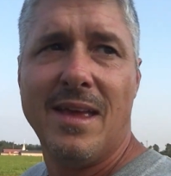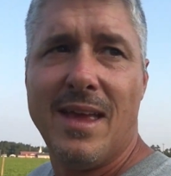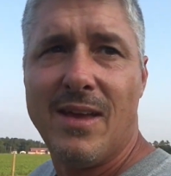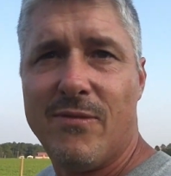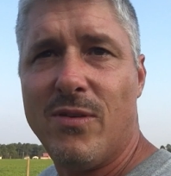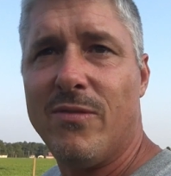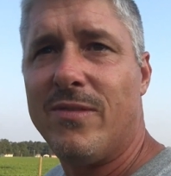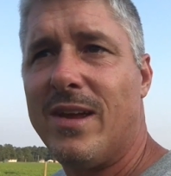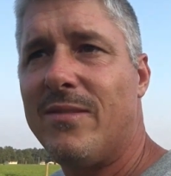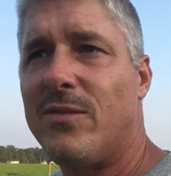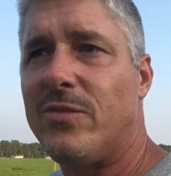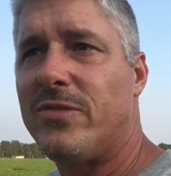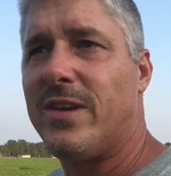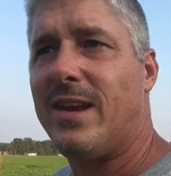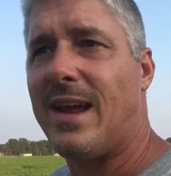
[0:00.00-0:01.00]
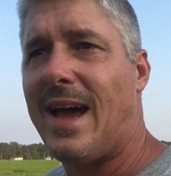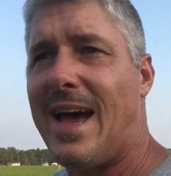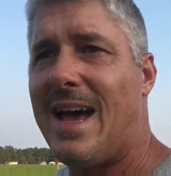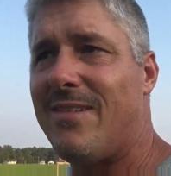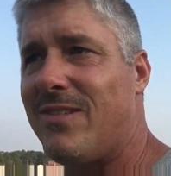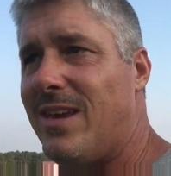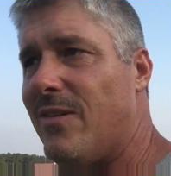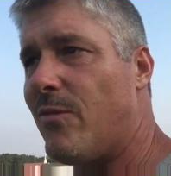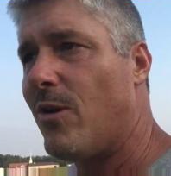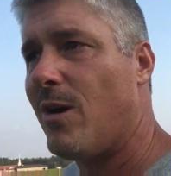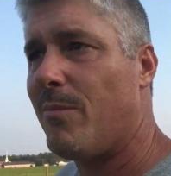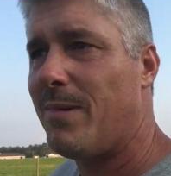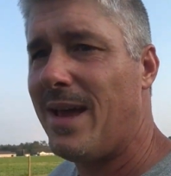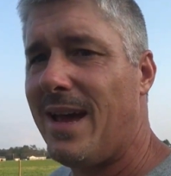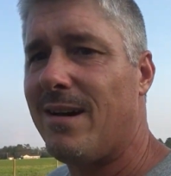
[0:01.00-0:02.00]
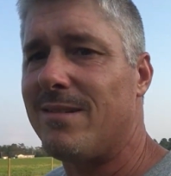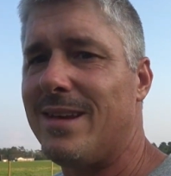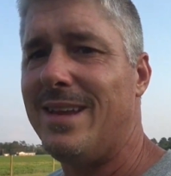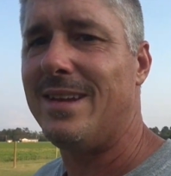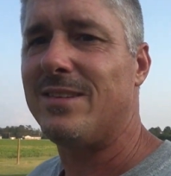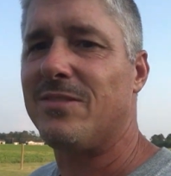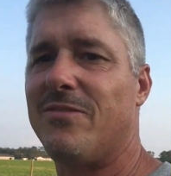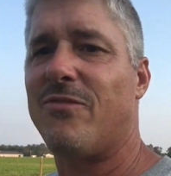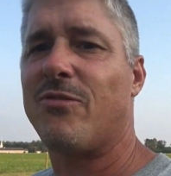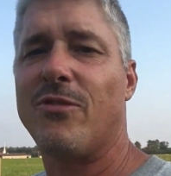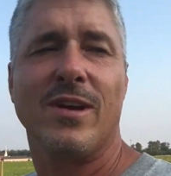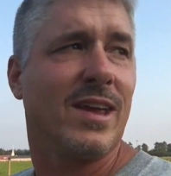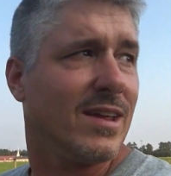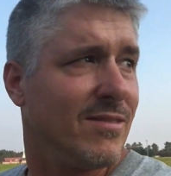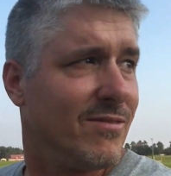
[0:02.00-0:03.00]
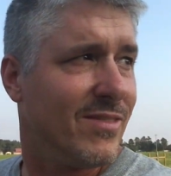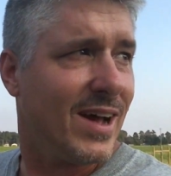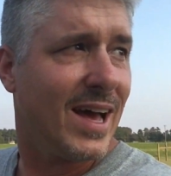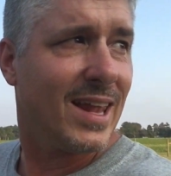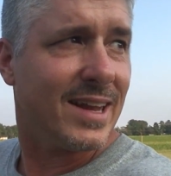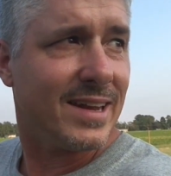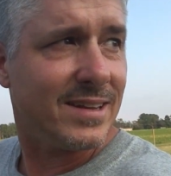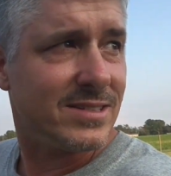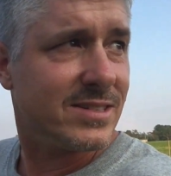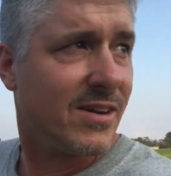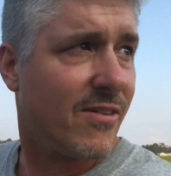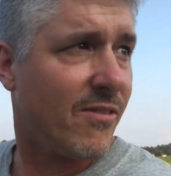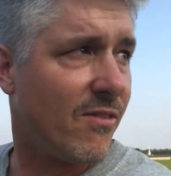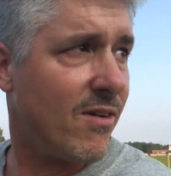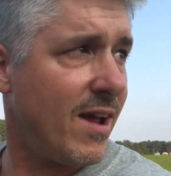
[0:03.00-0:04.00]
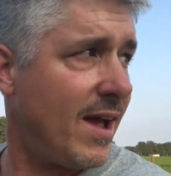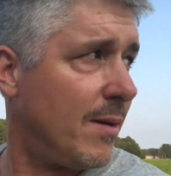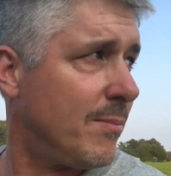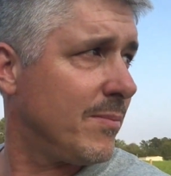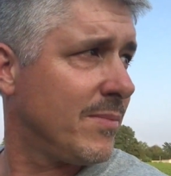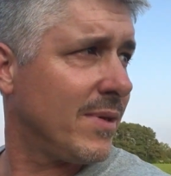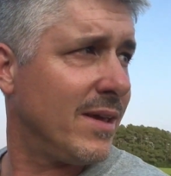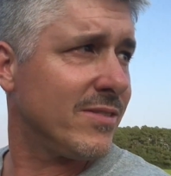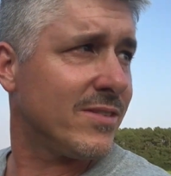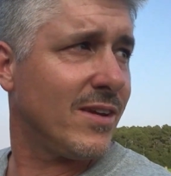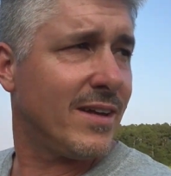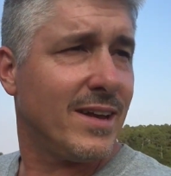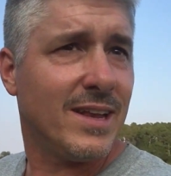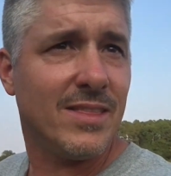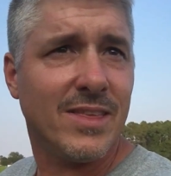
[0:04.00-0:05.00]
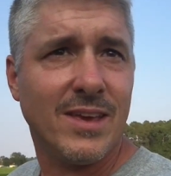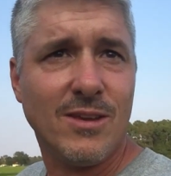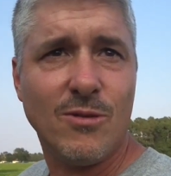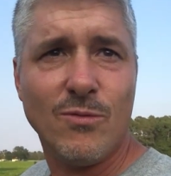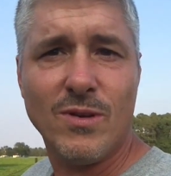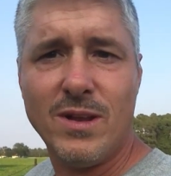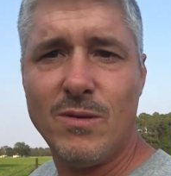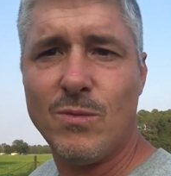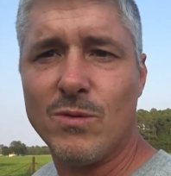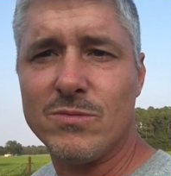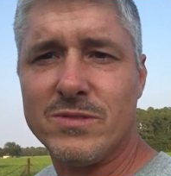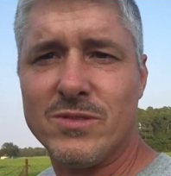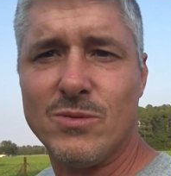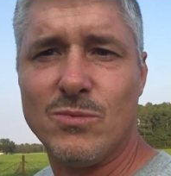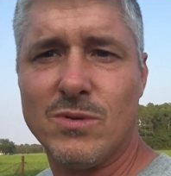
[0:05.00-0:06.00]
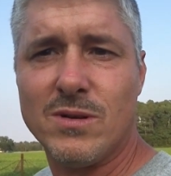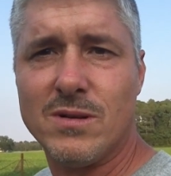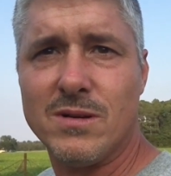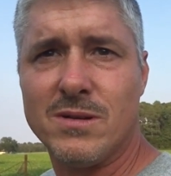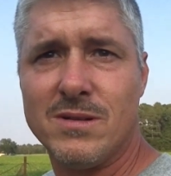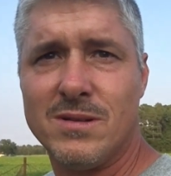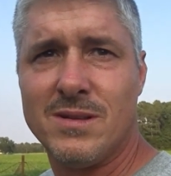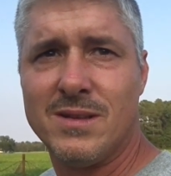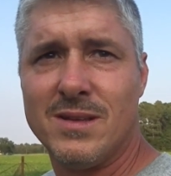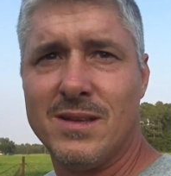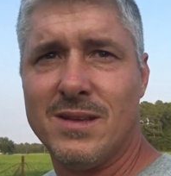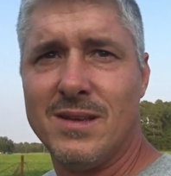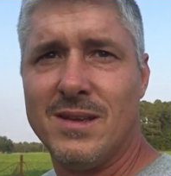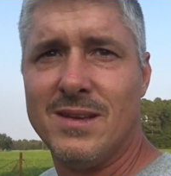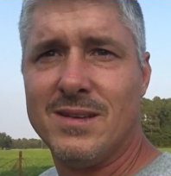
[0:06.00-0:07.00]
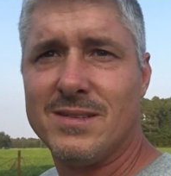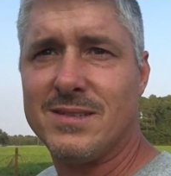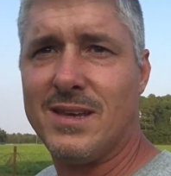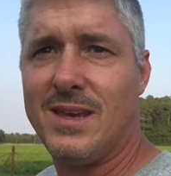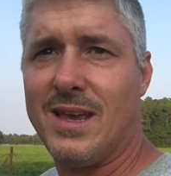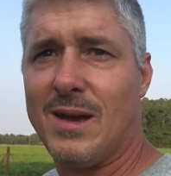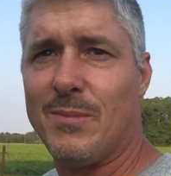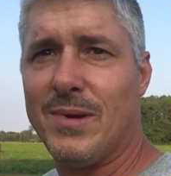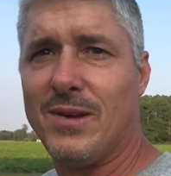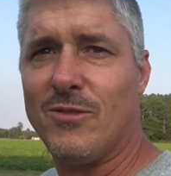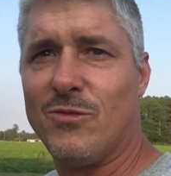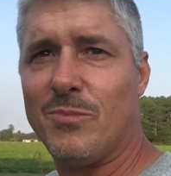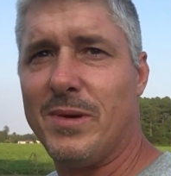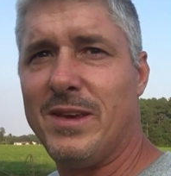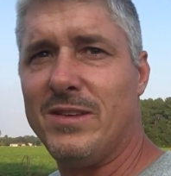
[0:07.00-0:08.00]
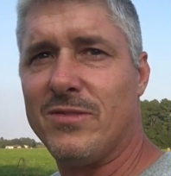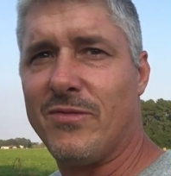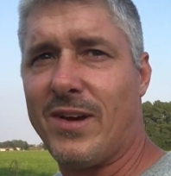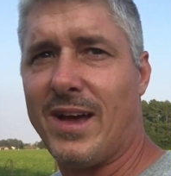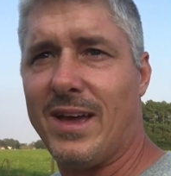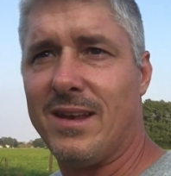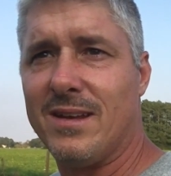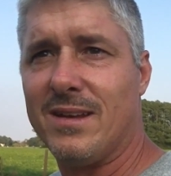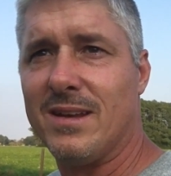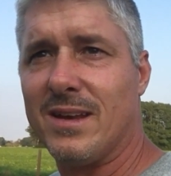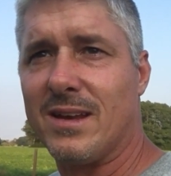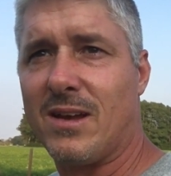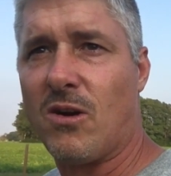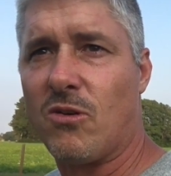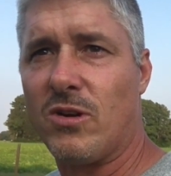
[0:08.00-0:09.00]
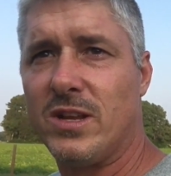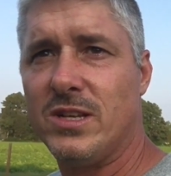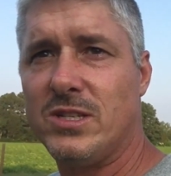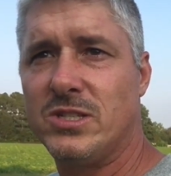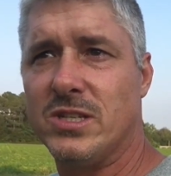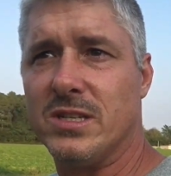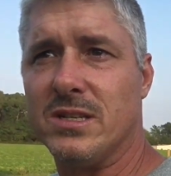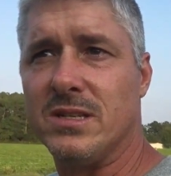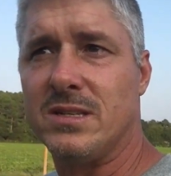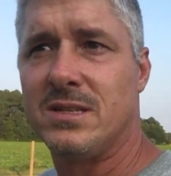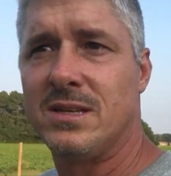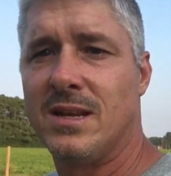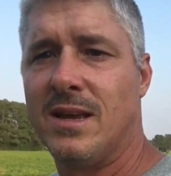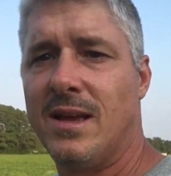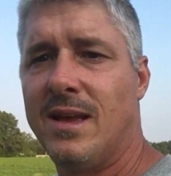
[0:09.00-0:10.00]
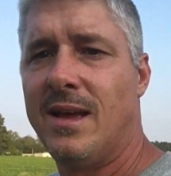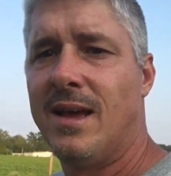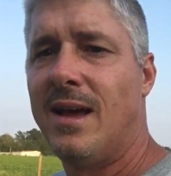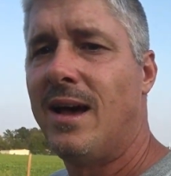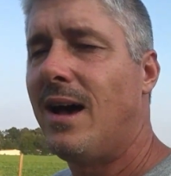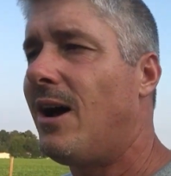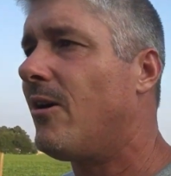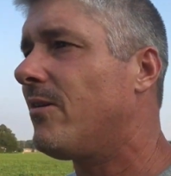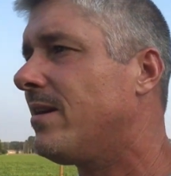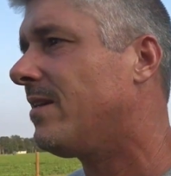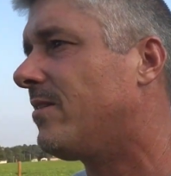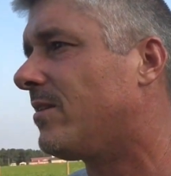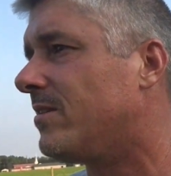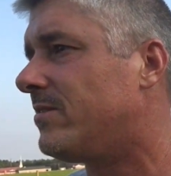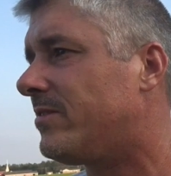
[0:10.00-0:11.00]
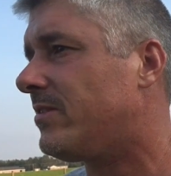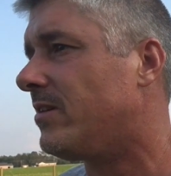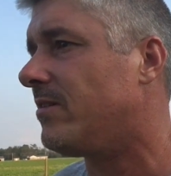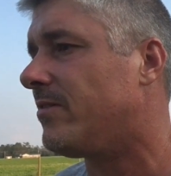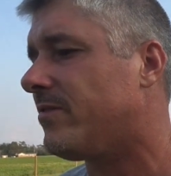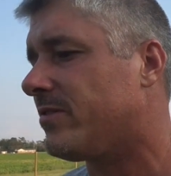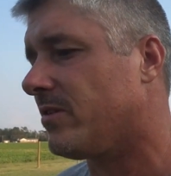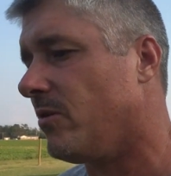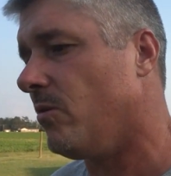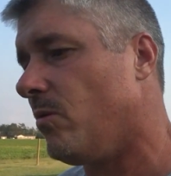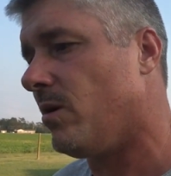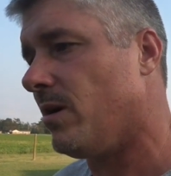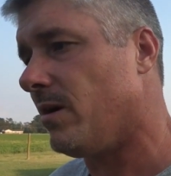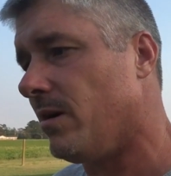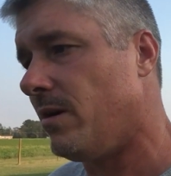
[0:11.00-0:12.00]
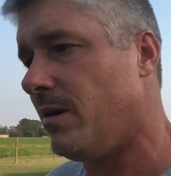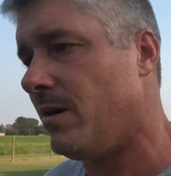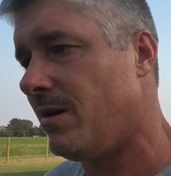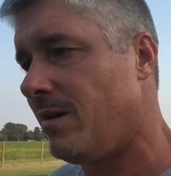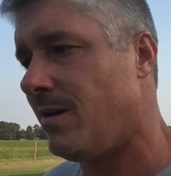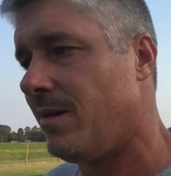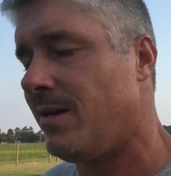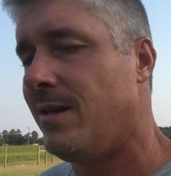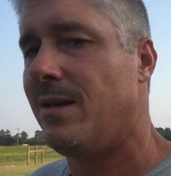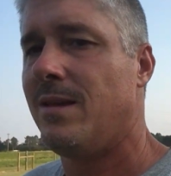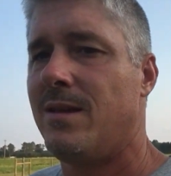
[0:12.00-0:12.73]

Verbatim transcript: if you've never seen a hive get robbed out, it is freaking violent as crap. It's not anything you really want to uh, see. I mean, there's bees fighting and carnage and all that other good stuff. So uh,